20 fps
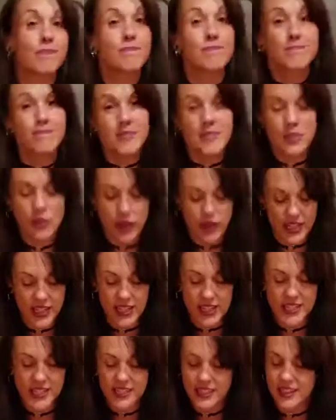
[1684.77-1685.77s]
So I
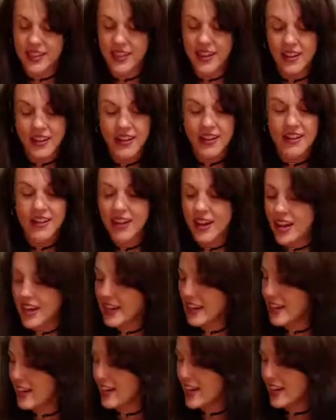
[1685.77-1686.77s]
guess I